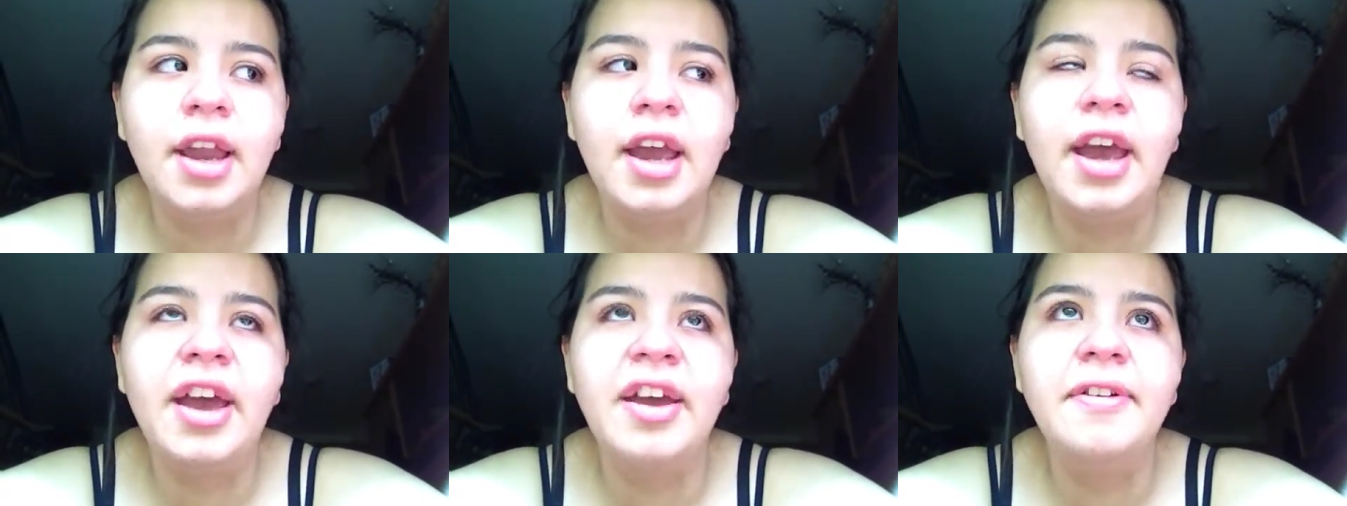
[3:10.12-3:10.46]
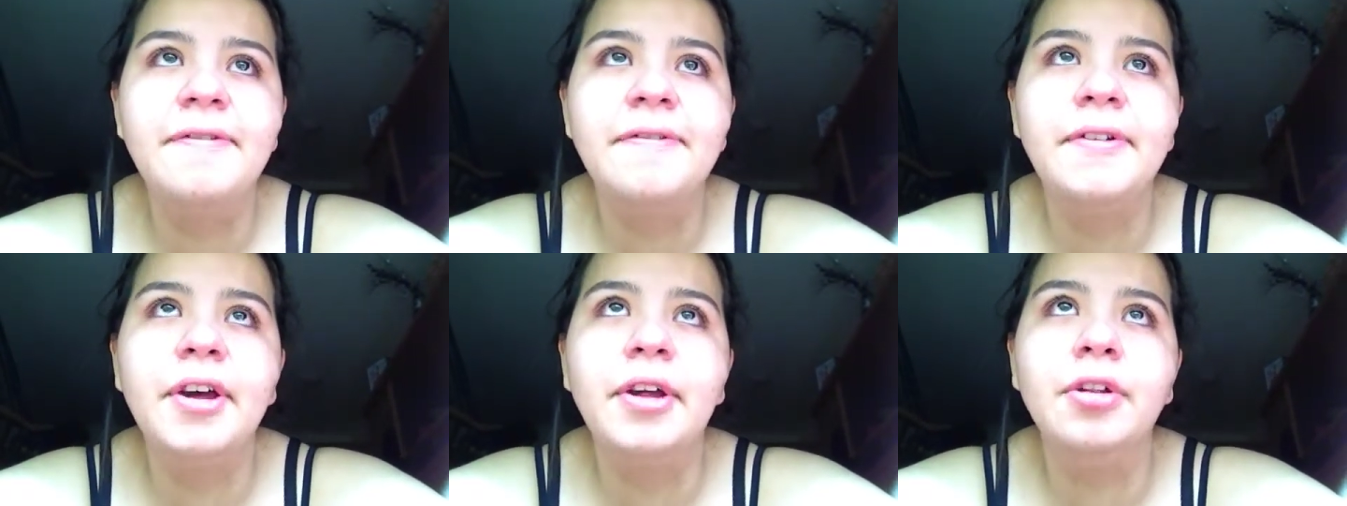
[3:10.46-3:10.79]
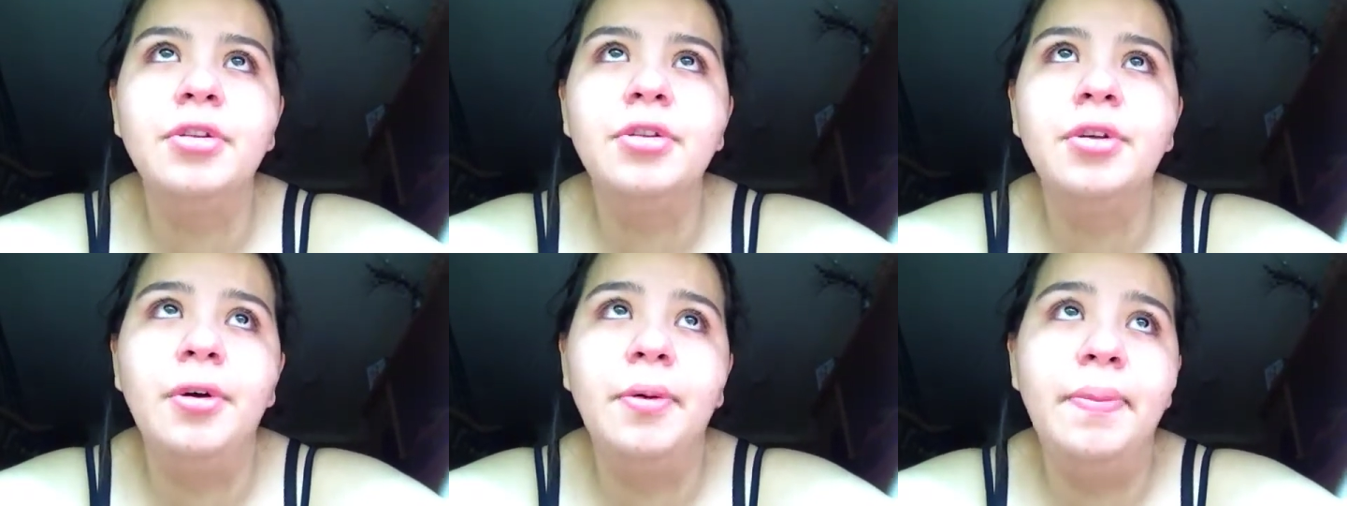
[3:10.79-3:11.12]
I felt
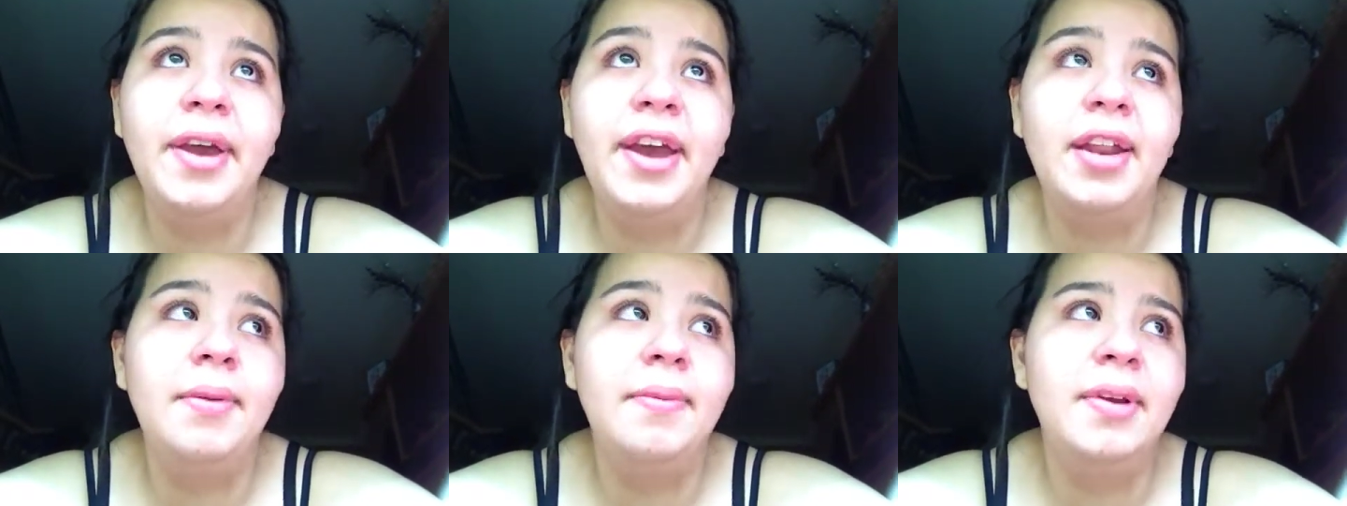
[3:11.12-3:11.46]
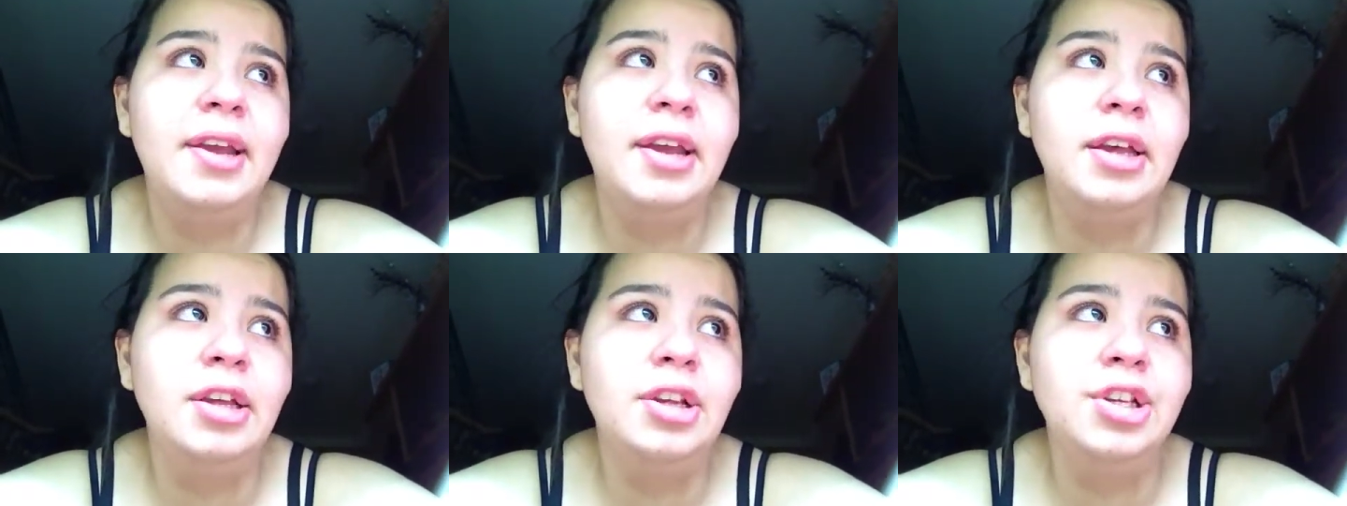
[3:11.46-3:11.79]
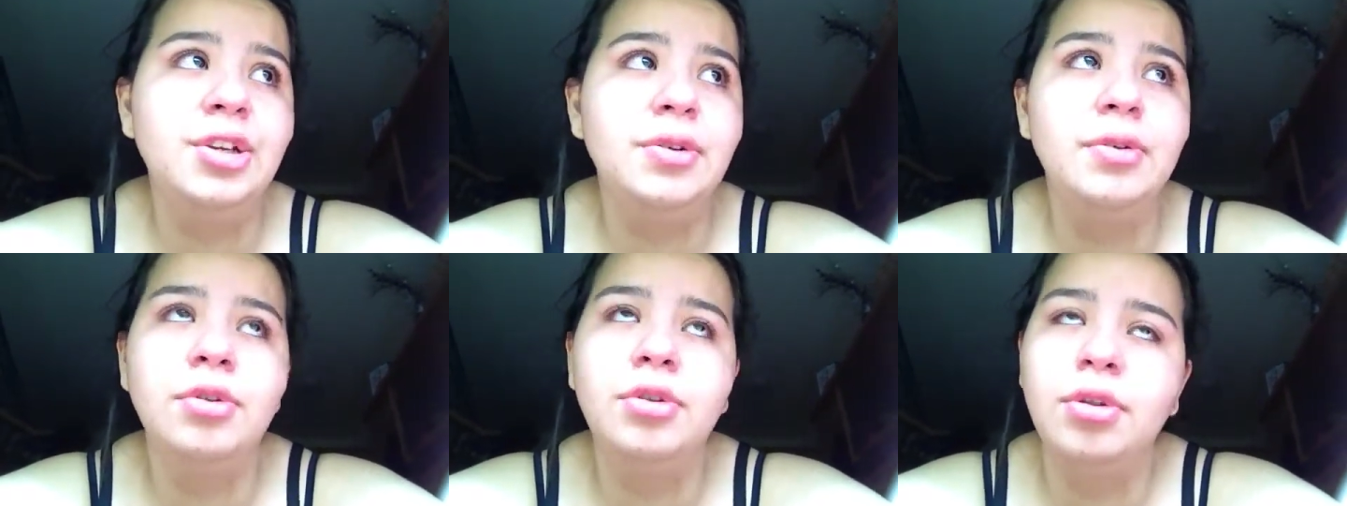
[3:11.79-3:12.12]
so bad because
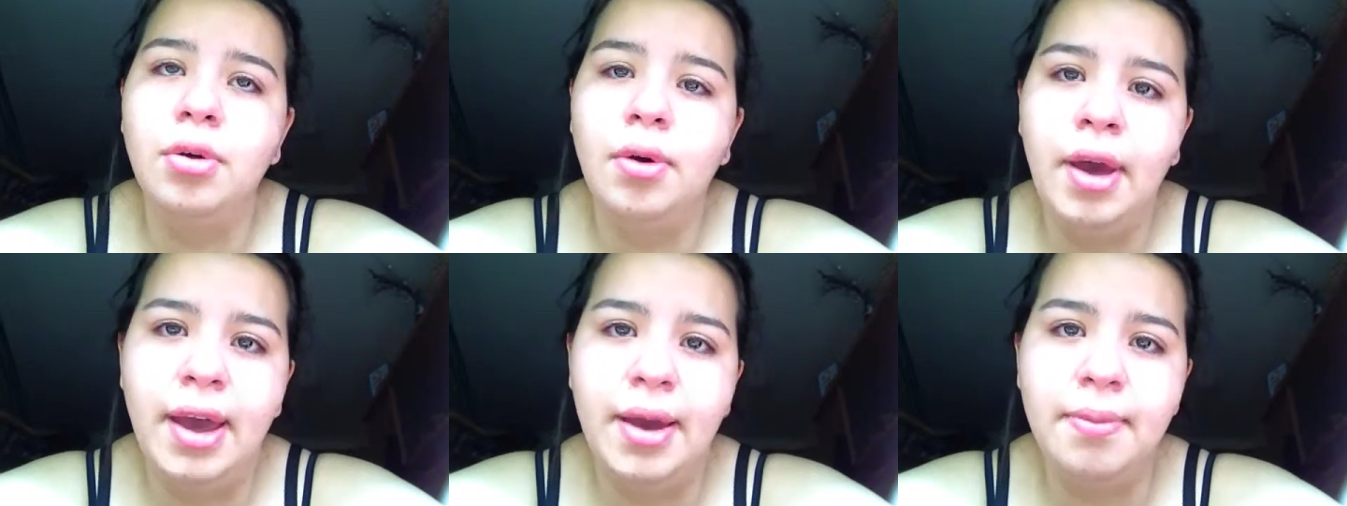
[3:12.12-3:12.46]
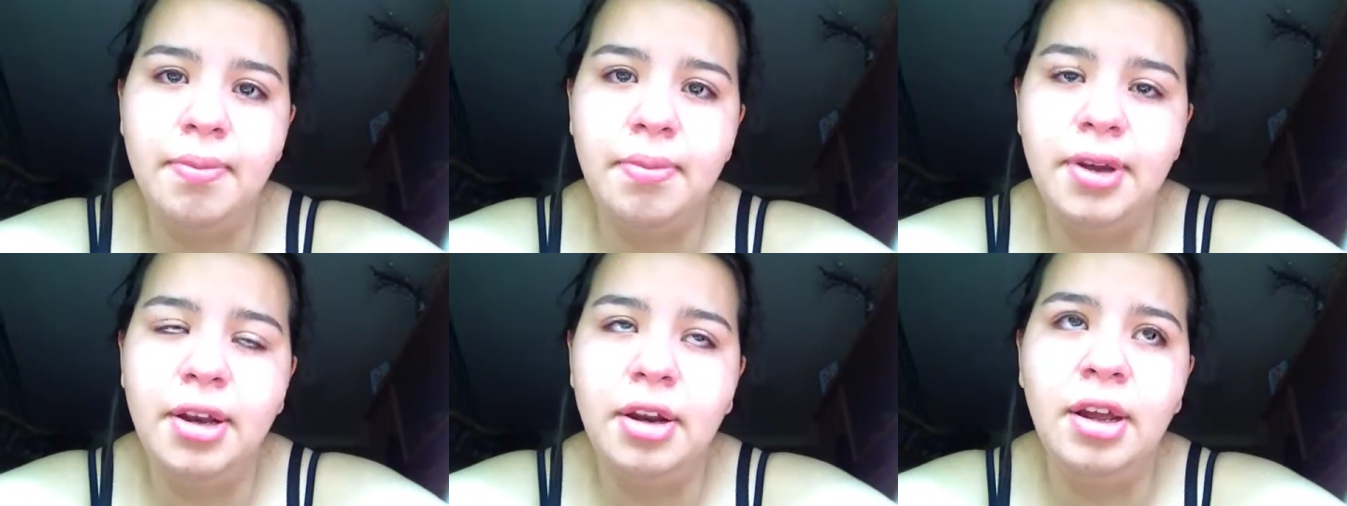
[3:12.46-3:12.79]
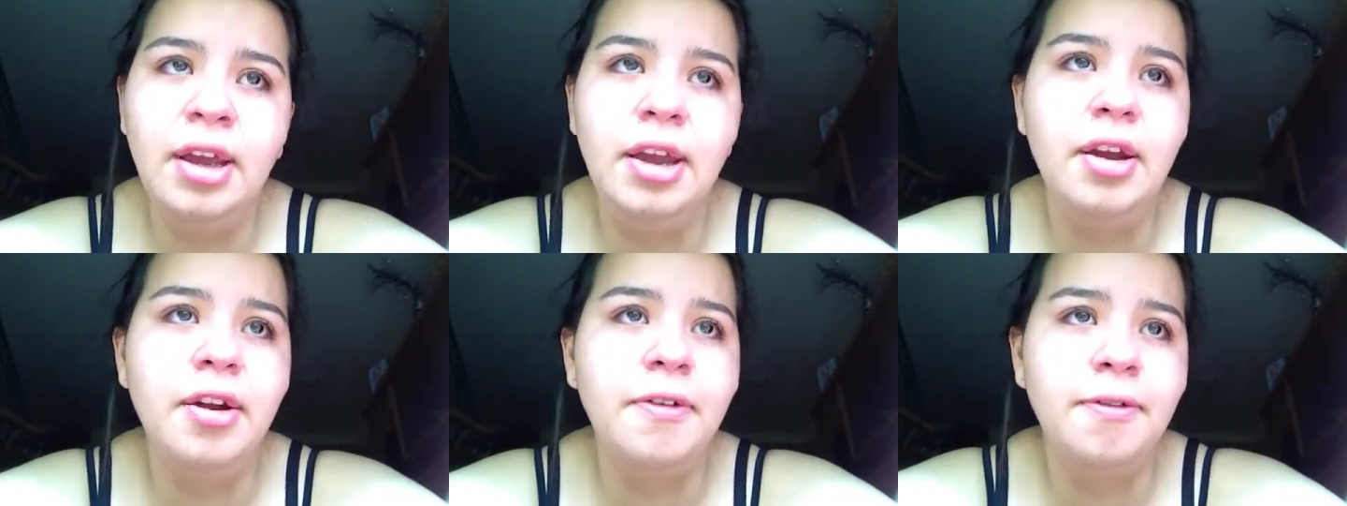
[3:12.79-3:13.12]
she was so happy to
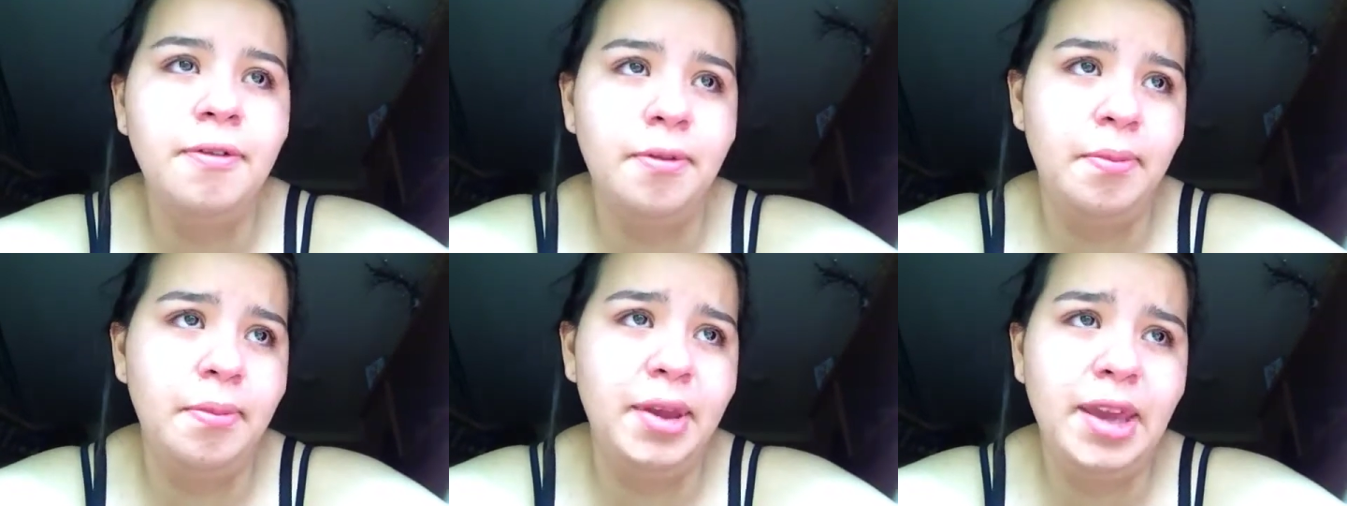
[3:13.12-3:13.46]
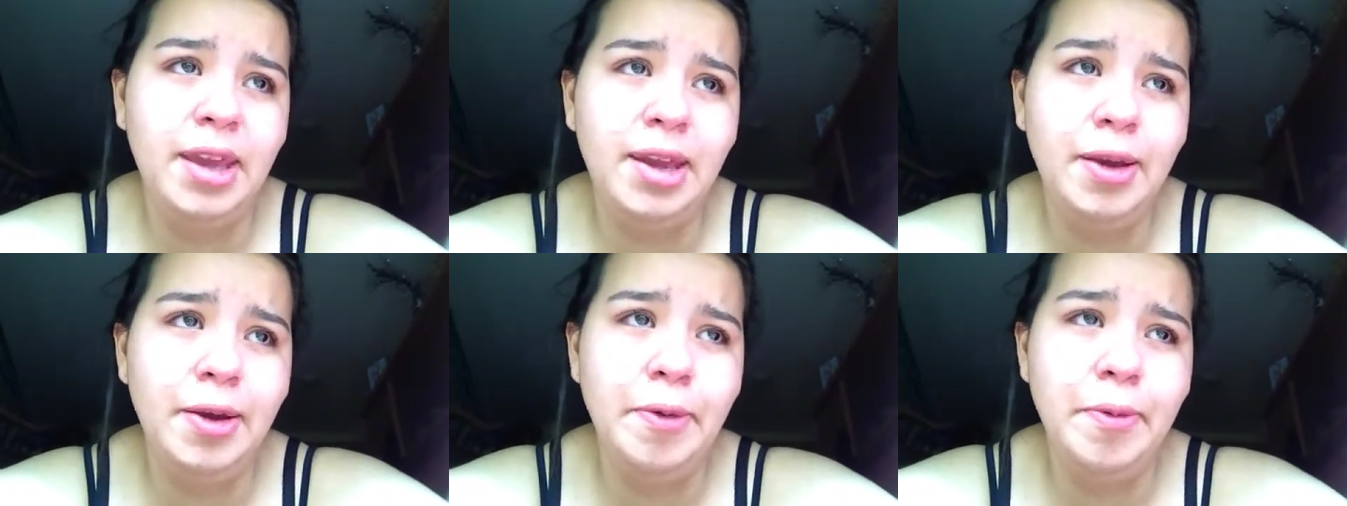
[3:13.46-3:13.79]
hear from me.